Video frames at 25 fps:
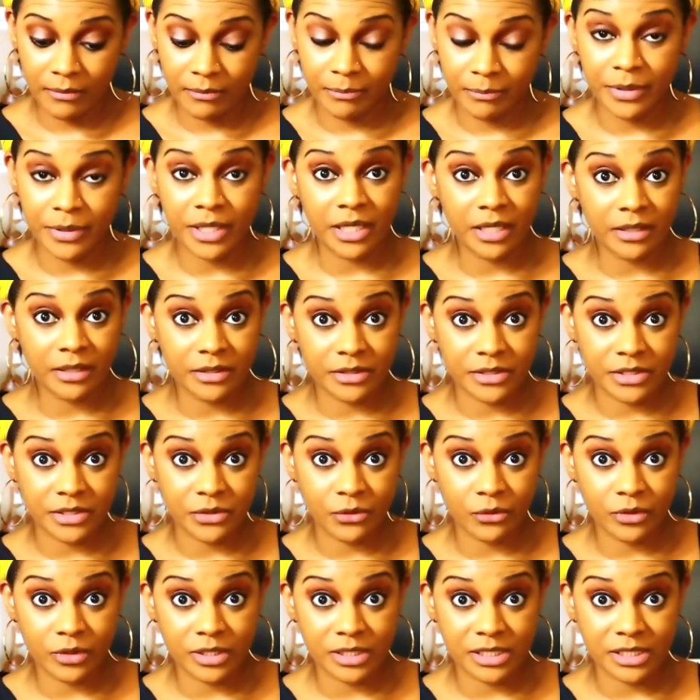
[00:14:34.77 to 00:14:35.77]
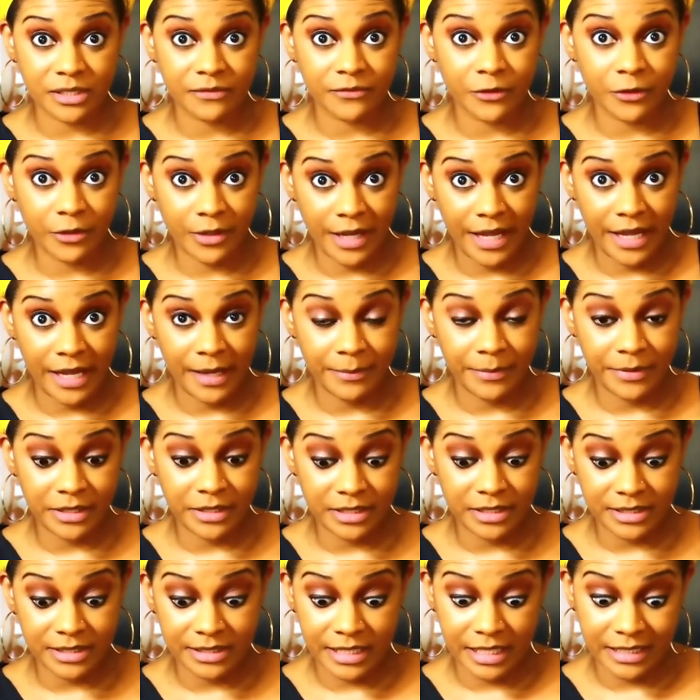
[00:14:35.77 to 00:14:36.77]
being the source of your
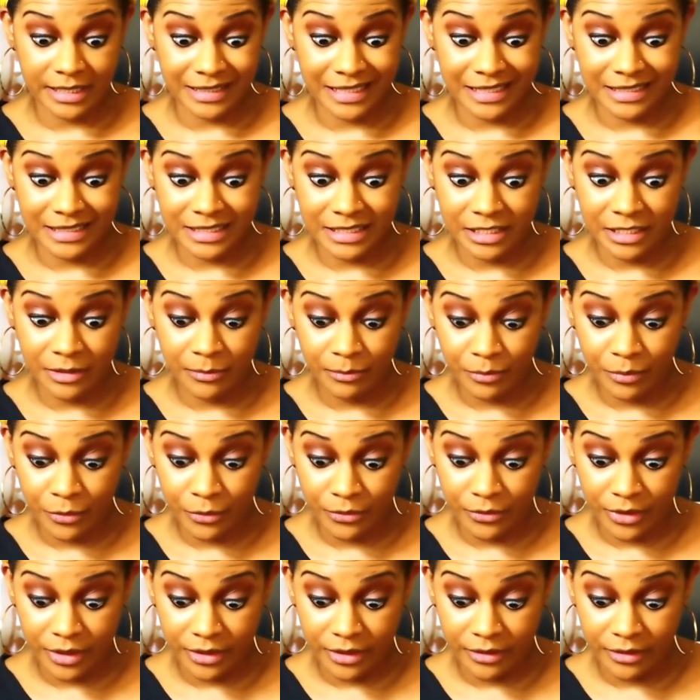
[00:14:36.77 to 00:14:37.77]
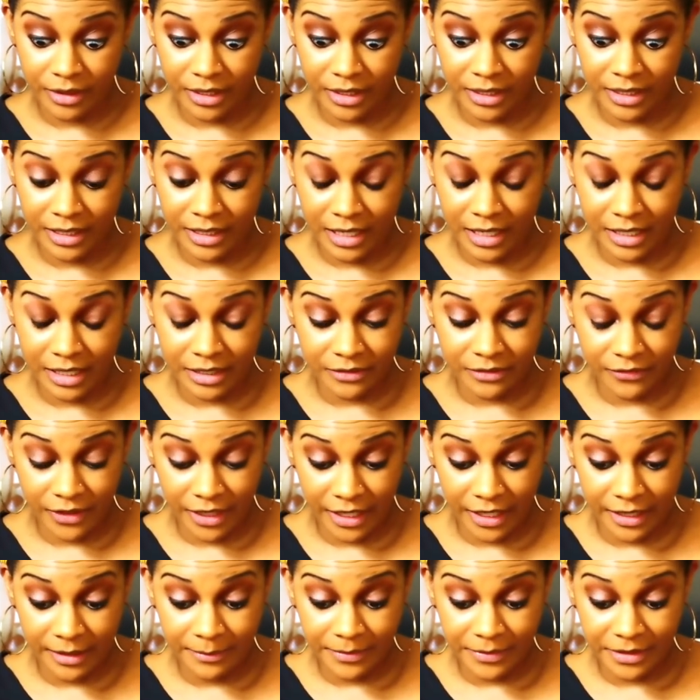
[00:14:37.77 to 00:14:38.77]
happiness, like that temporary kind of
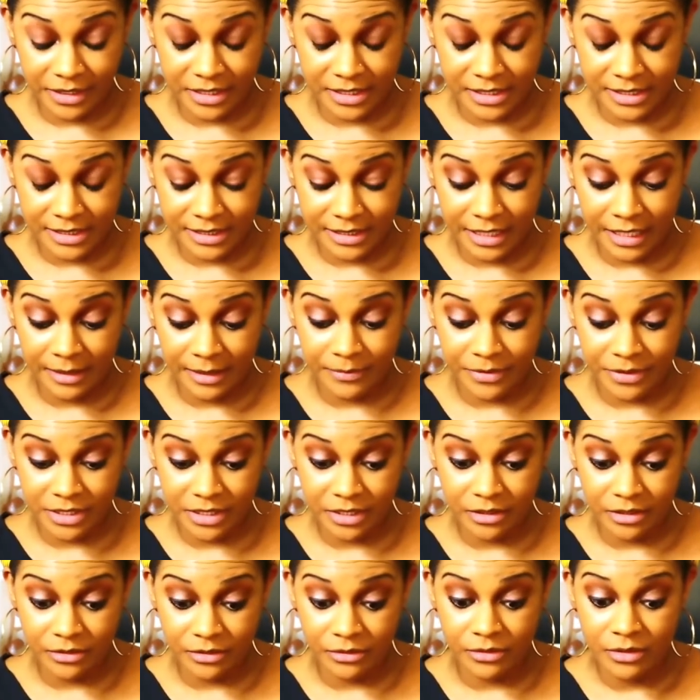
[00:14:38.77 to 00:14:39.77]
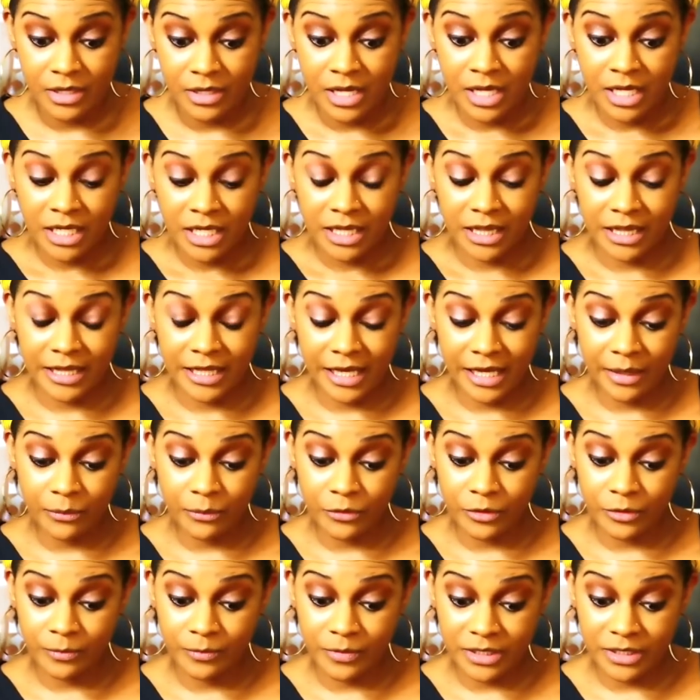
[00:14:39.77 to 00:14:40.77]
happiness type of deal, that
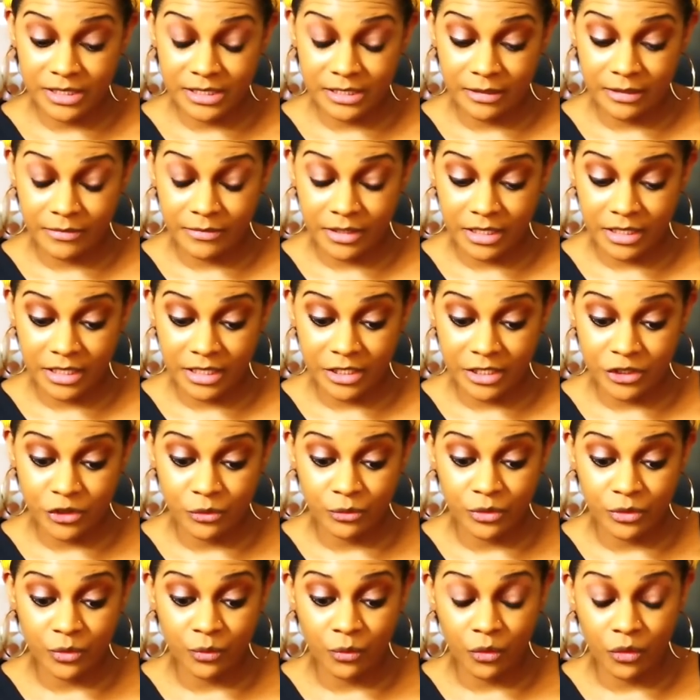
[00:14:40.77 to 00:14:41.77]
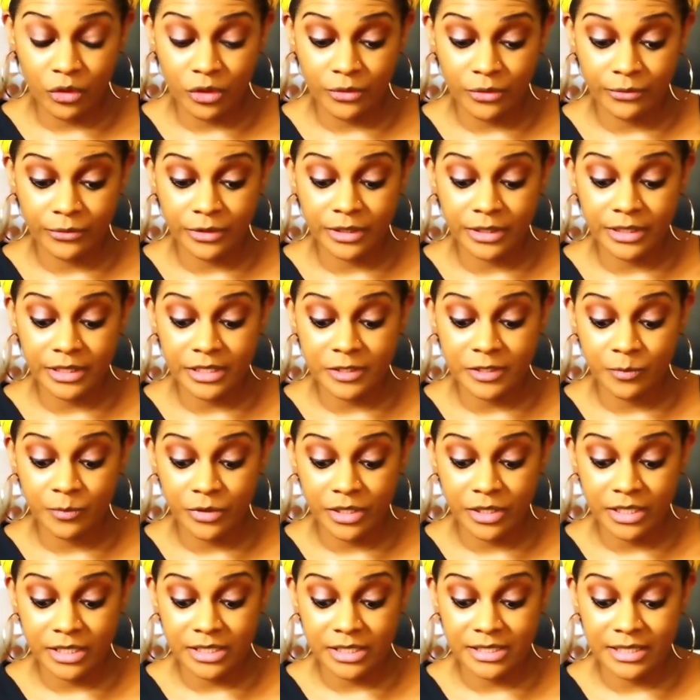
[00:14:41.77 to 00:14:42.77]
would be something that you would want to release,
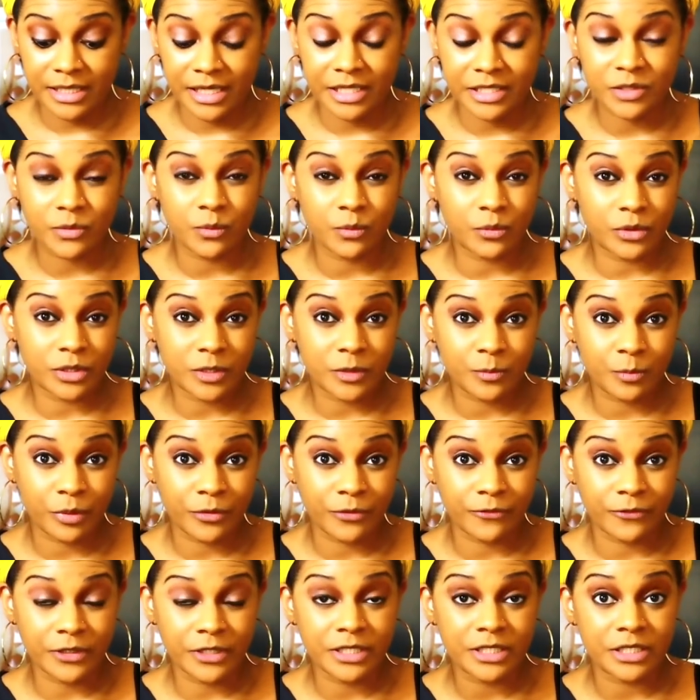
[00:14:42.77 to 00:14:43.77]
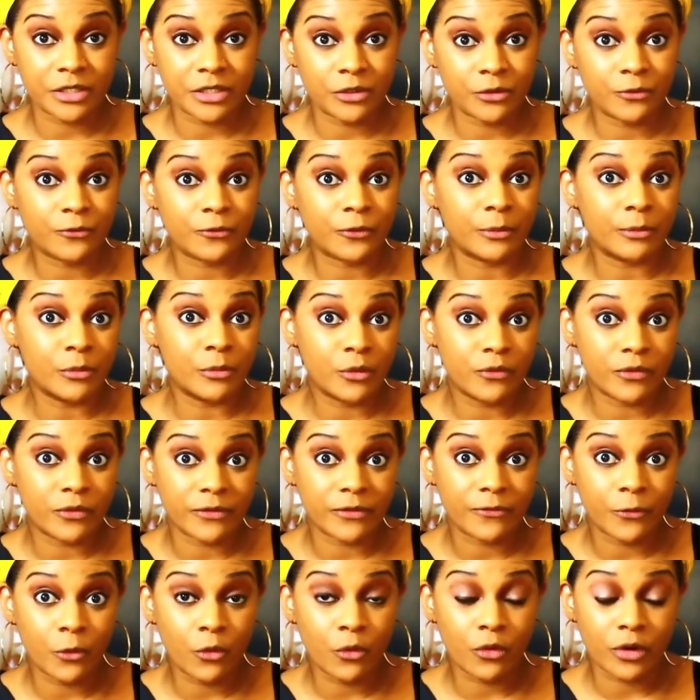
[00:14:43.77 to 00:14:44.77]
because that's what's preventing you from moving
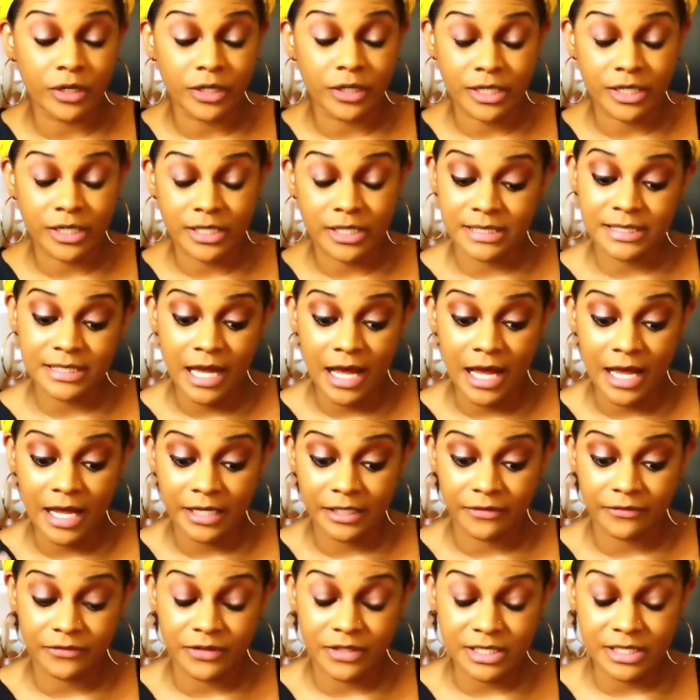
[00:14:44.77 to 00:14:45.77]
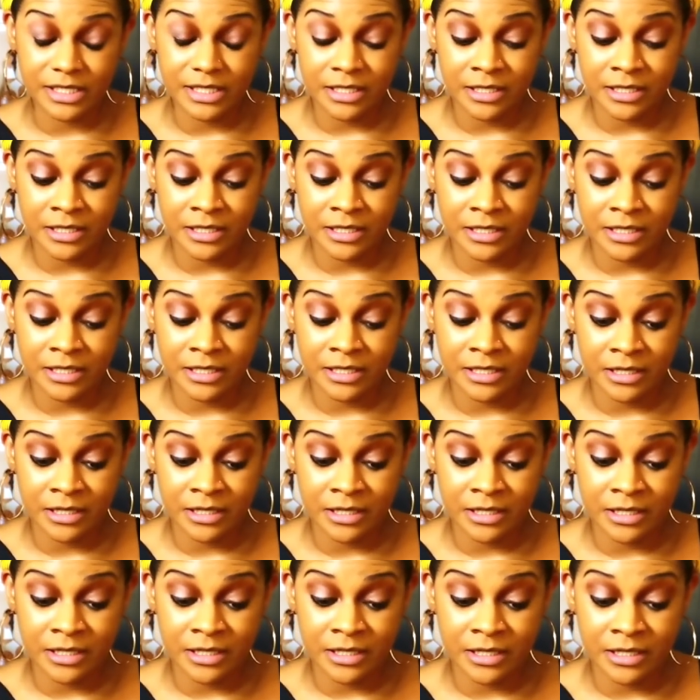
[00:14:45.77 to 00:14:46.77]
forward. Because it's kind of this thing
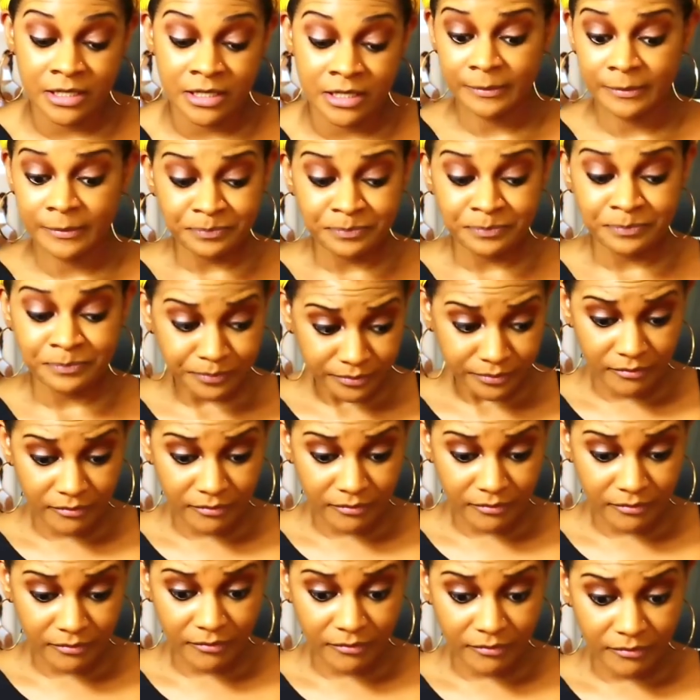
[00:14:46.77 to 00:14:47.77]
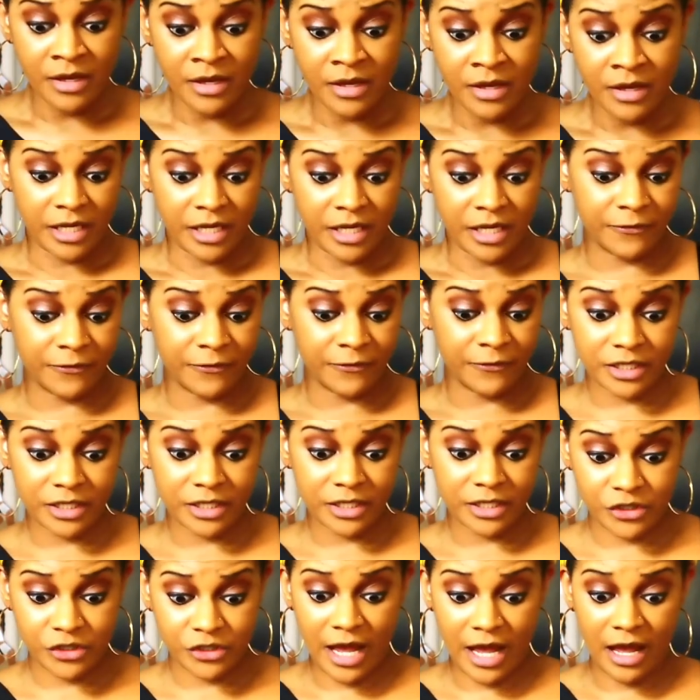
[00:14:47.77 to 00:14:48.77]
where if you get a
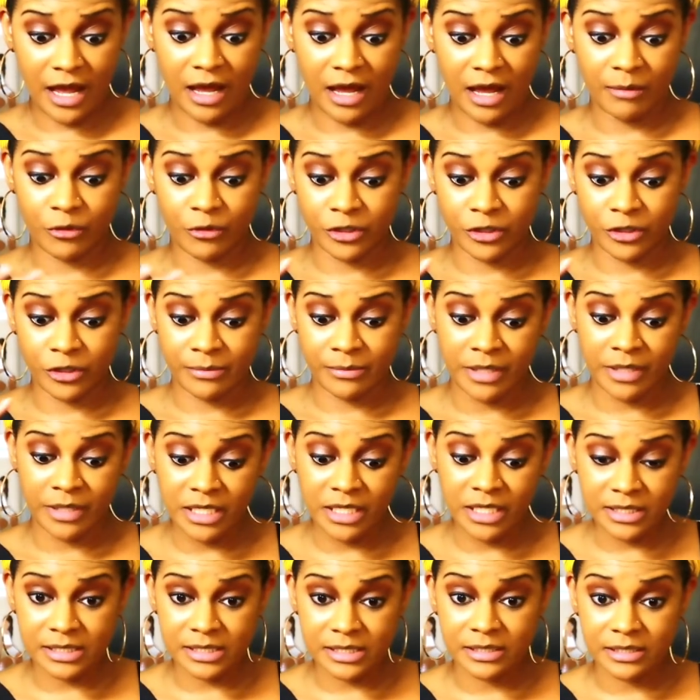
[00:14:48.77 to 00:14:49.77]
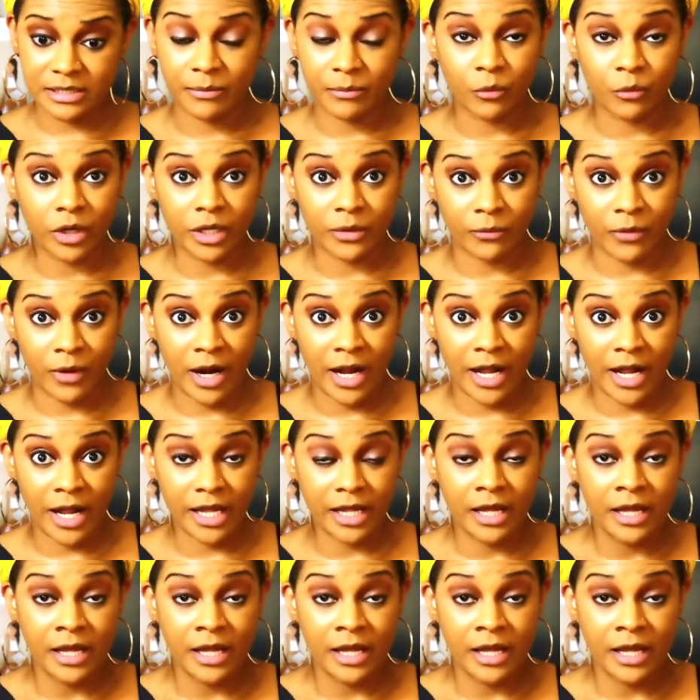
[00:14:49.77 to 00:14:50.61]
job or you meet someone, right?